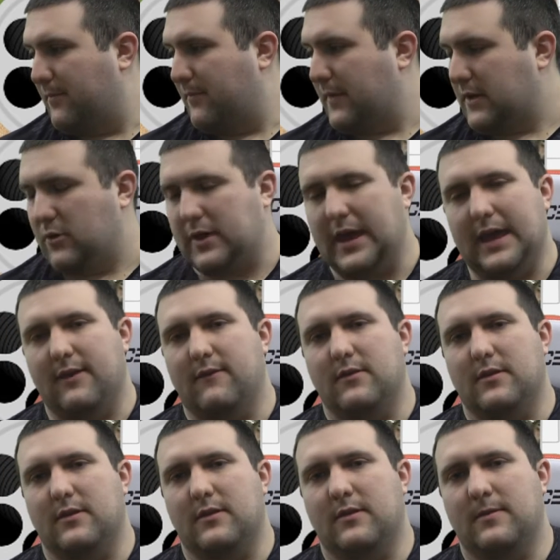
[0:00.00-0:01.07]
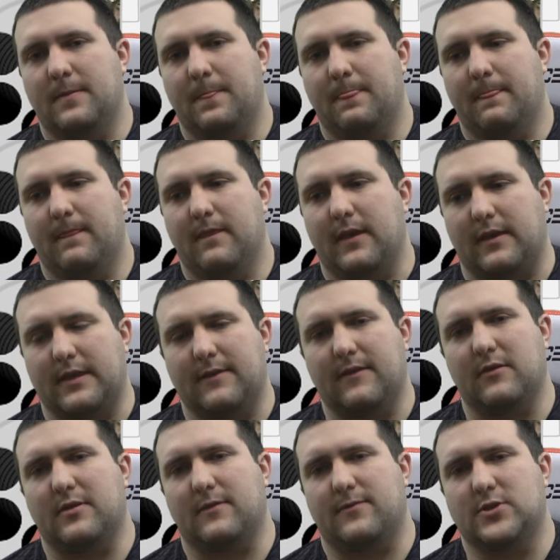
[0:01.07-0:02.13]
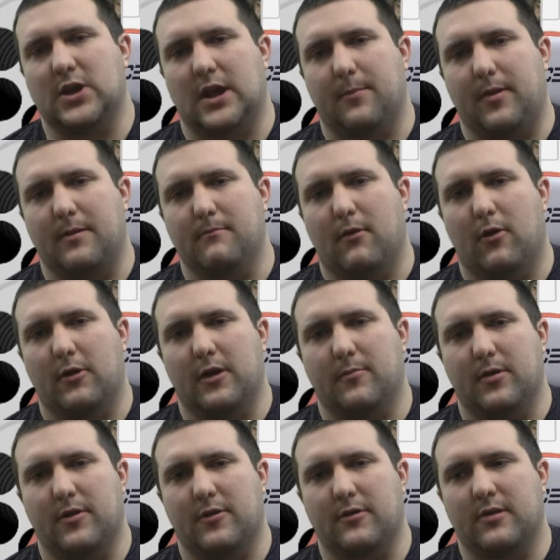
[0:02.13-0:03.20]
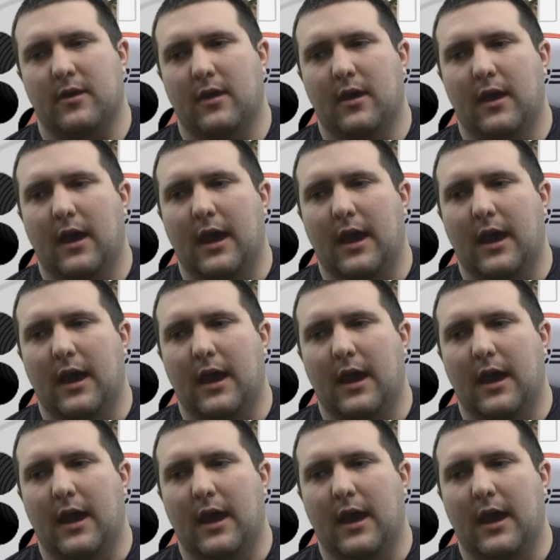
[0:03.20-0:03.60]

Like you can't even, like say if I was to try to play Mario Brothers,